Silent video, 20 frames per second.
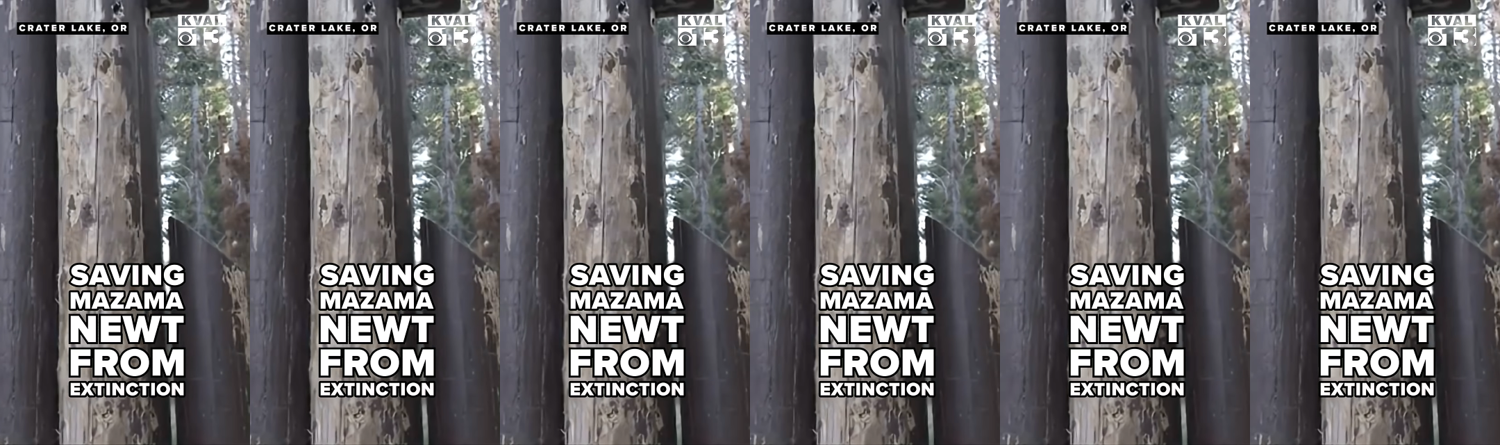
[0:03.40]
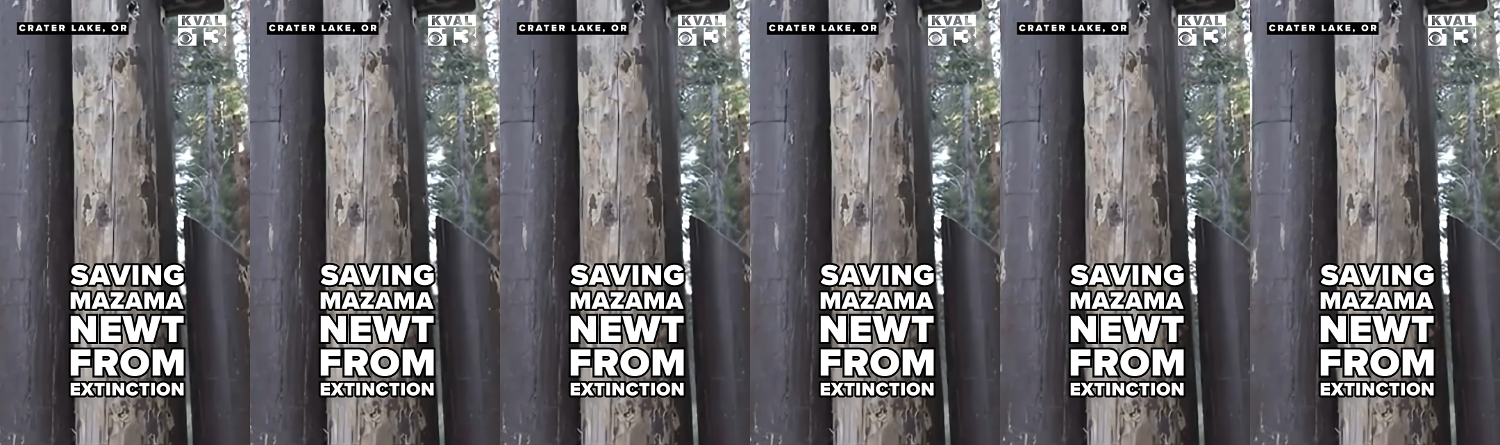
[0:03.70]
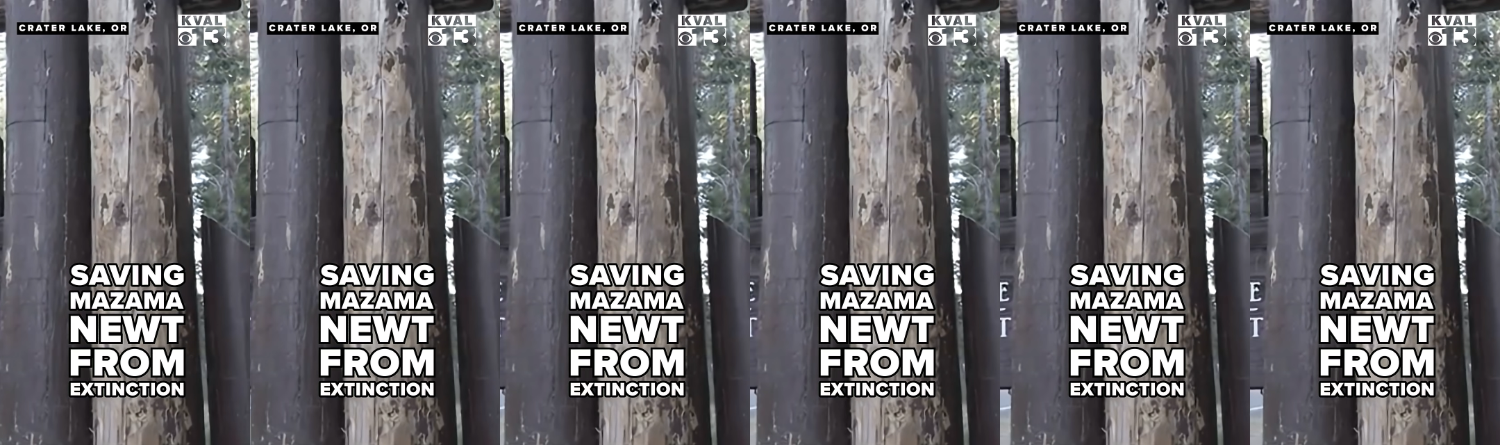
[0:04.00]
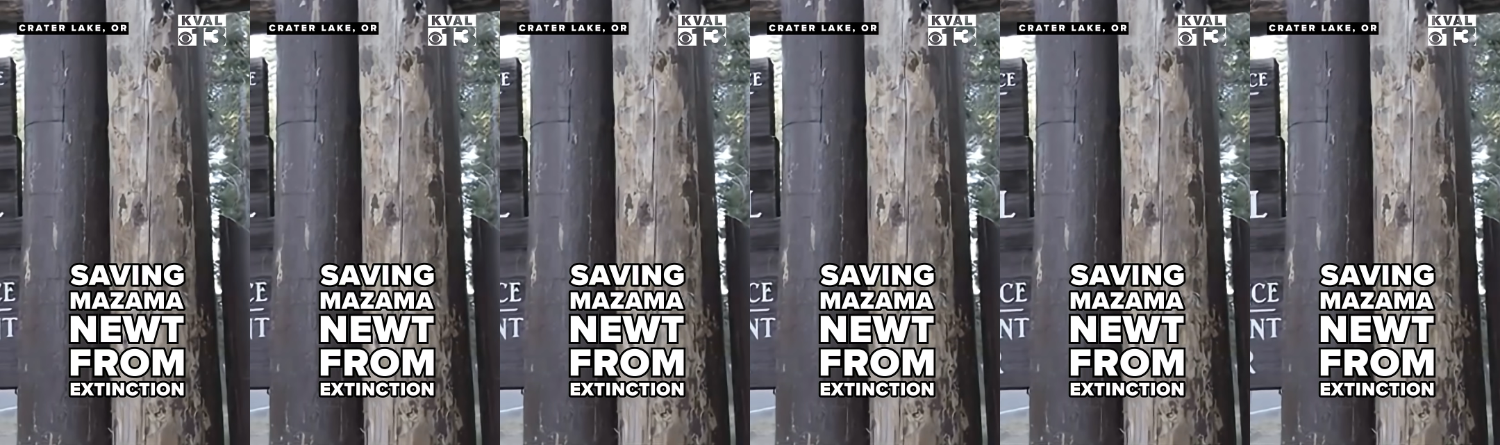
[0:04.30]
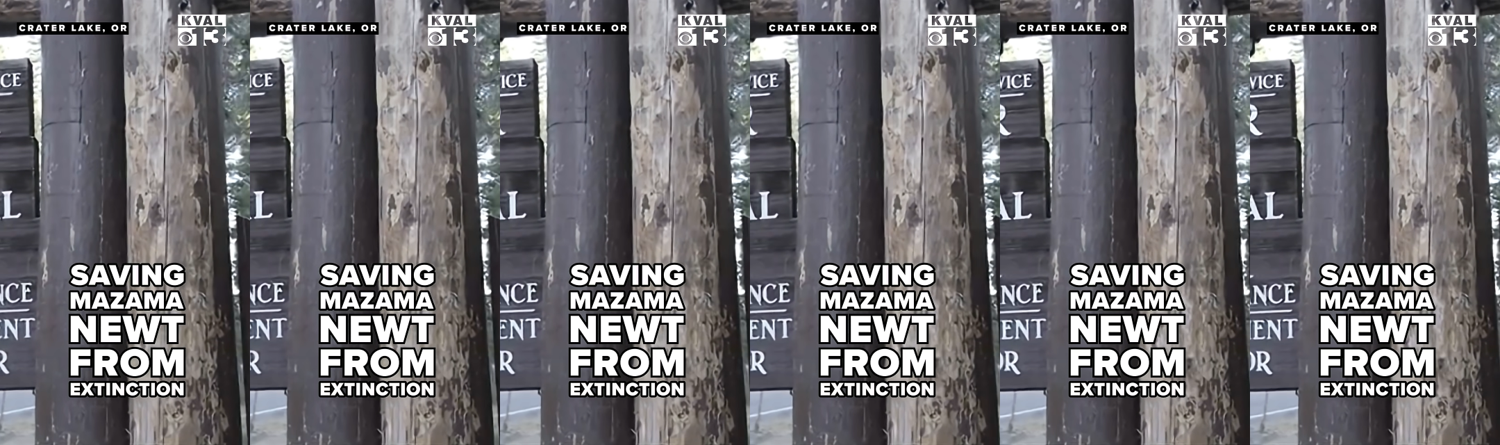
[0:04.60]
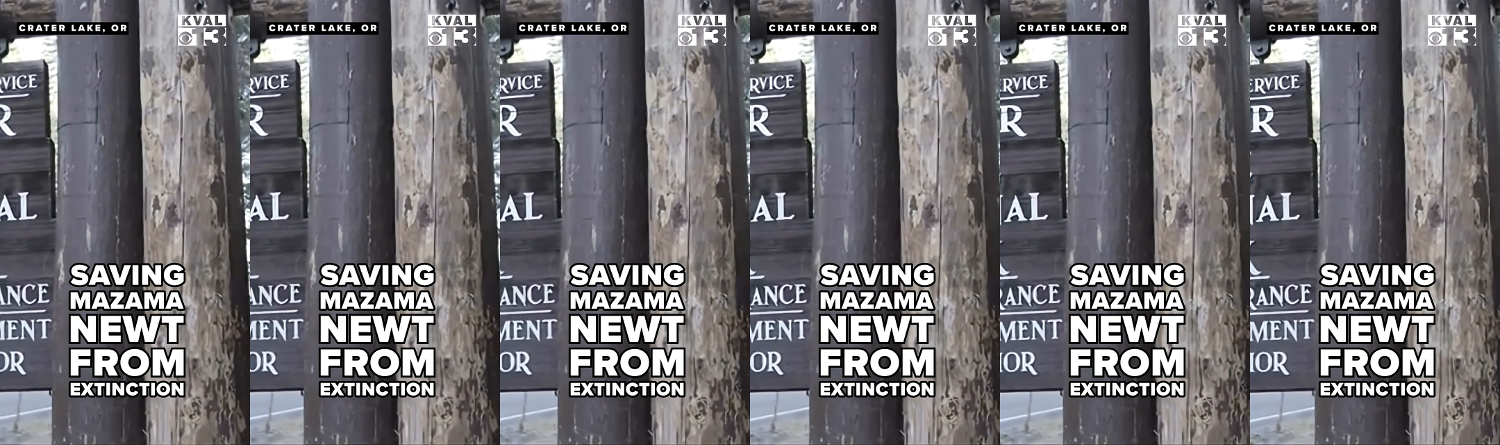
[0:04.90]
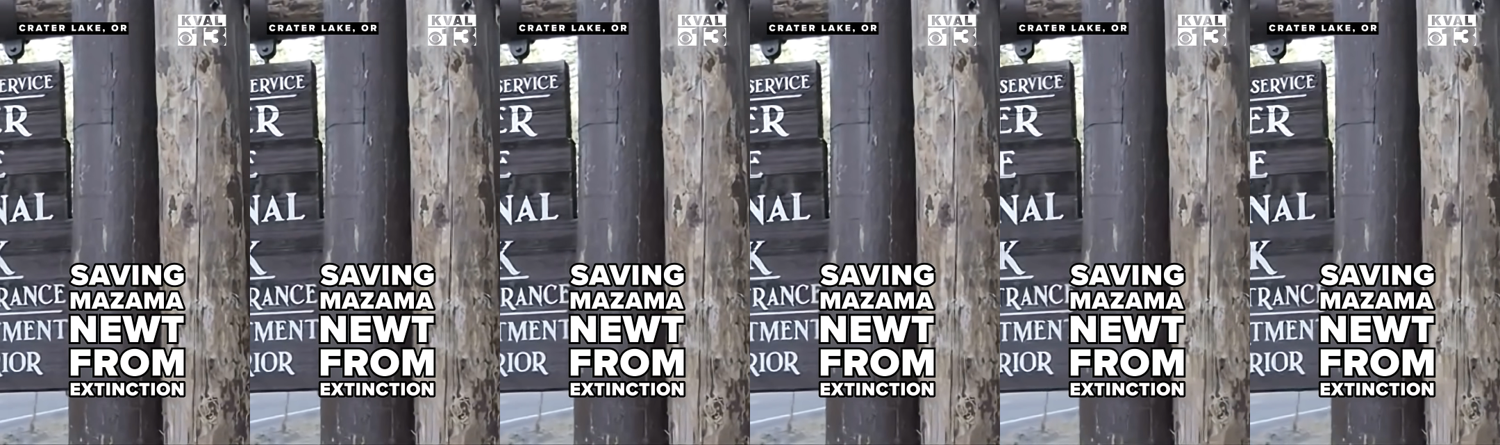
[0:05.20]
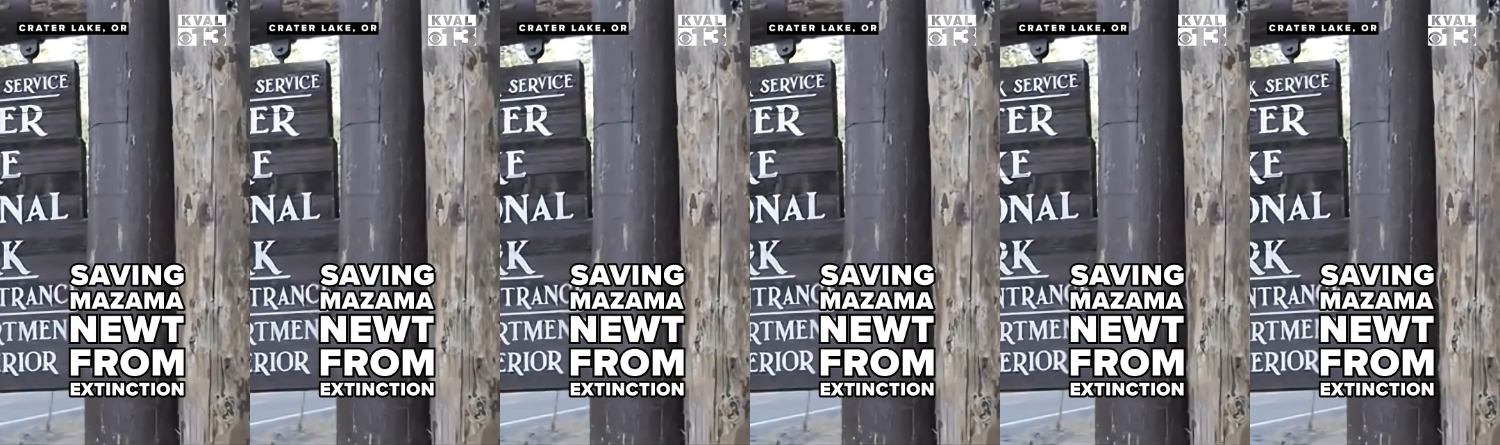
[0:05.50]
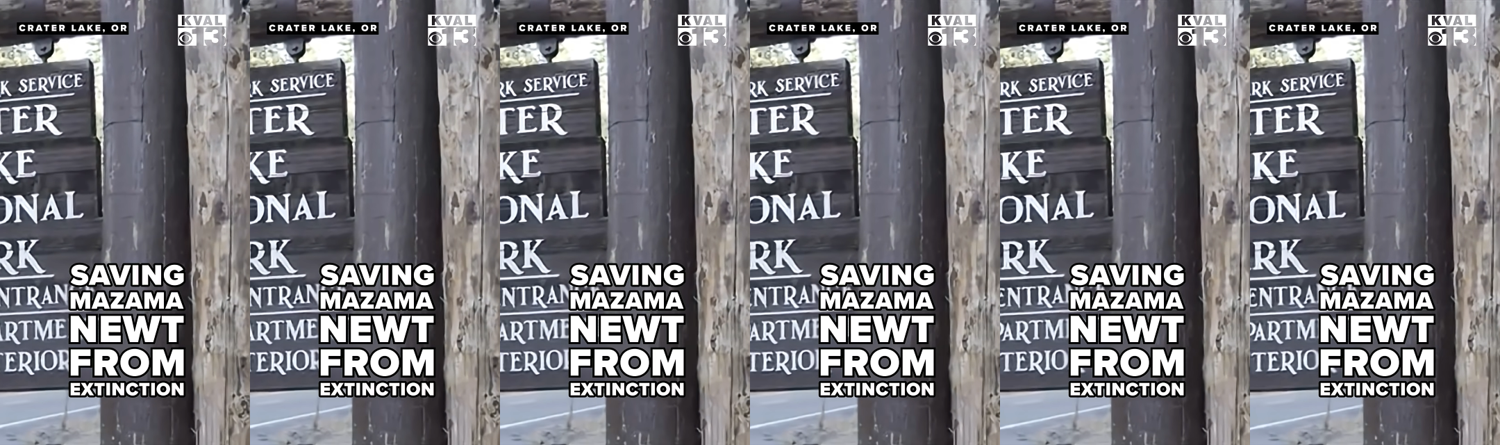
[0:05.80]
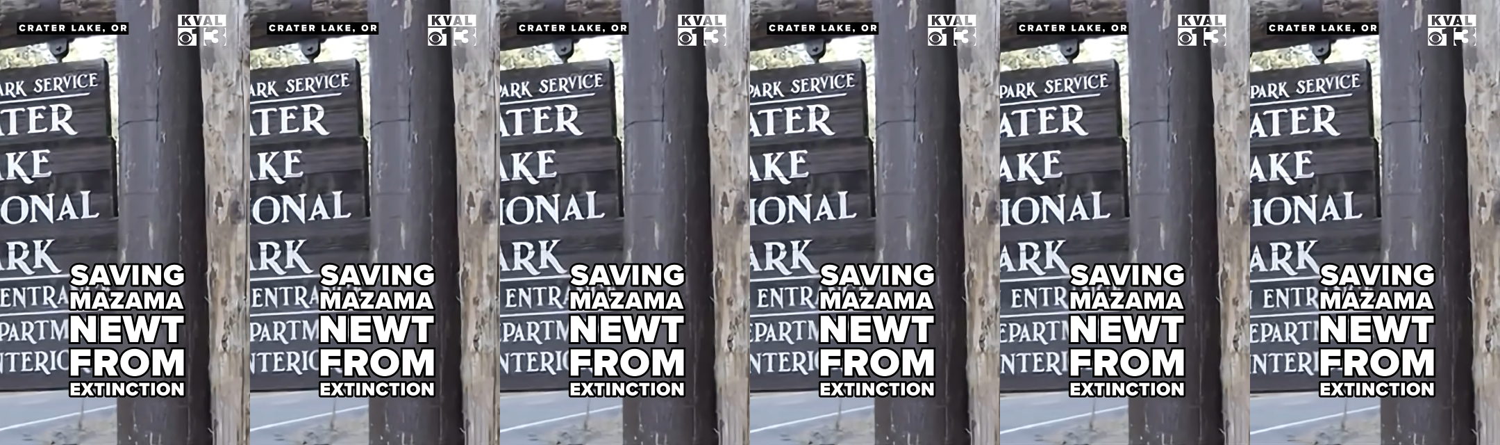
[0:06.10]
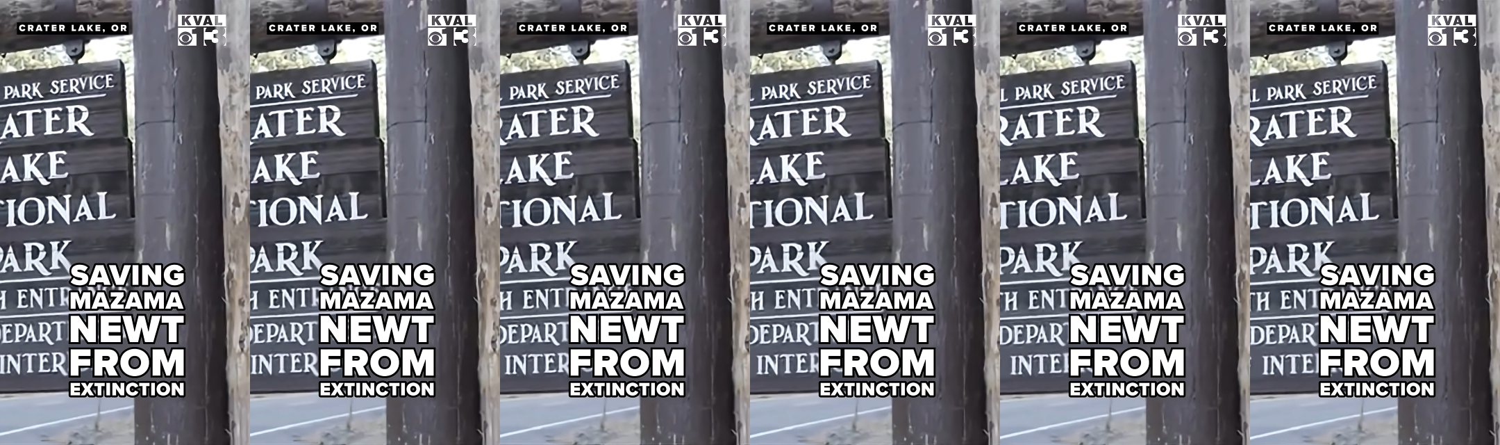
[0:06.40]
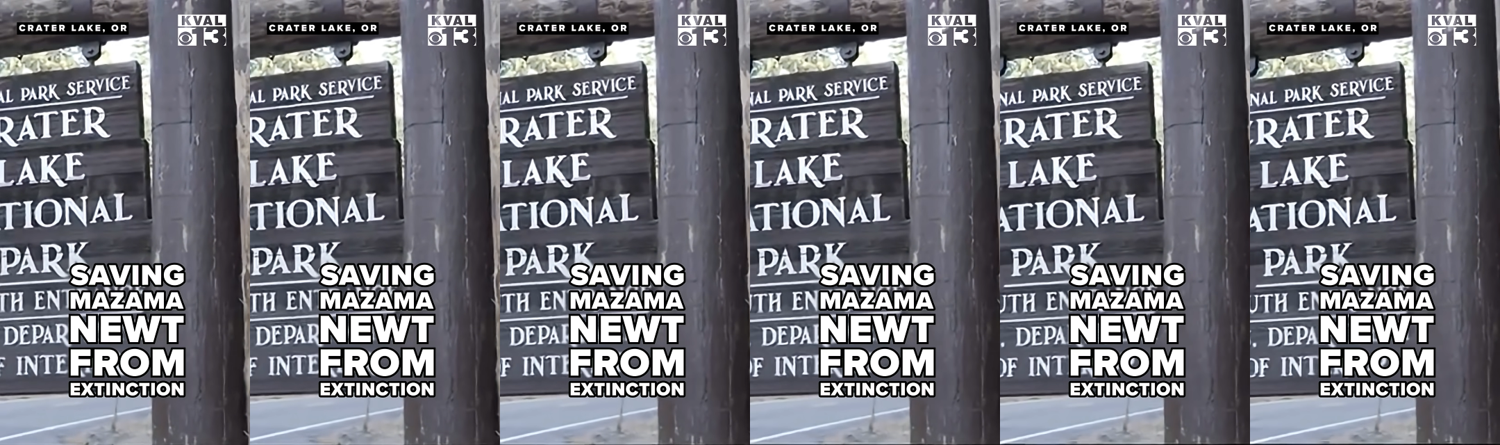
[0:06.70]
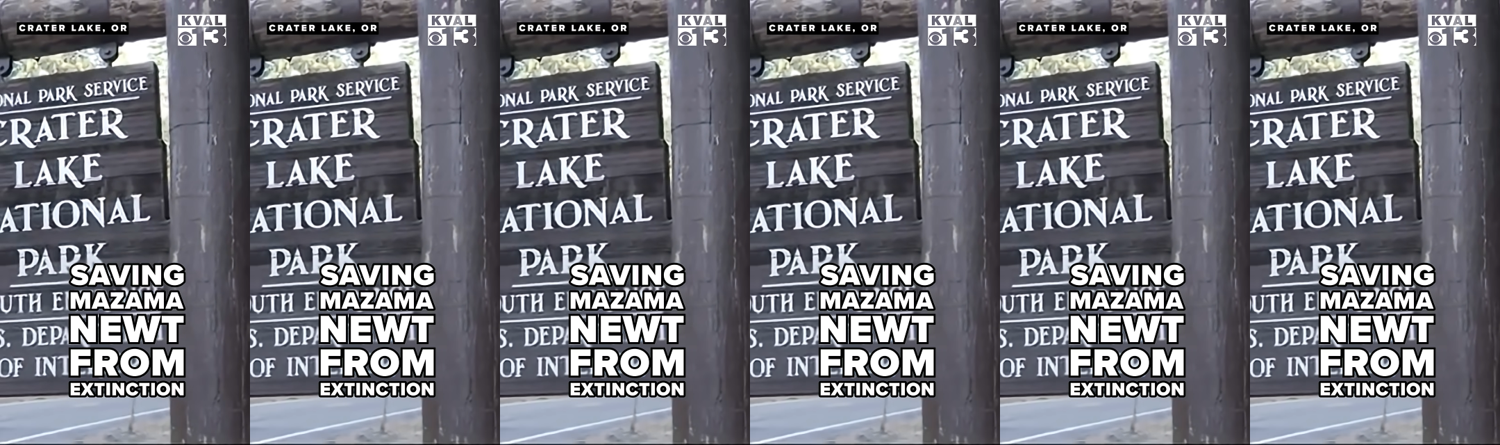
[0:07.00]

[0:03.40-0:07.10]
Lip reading: [unreadable: no face in view]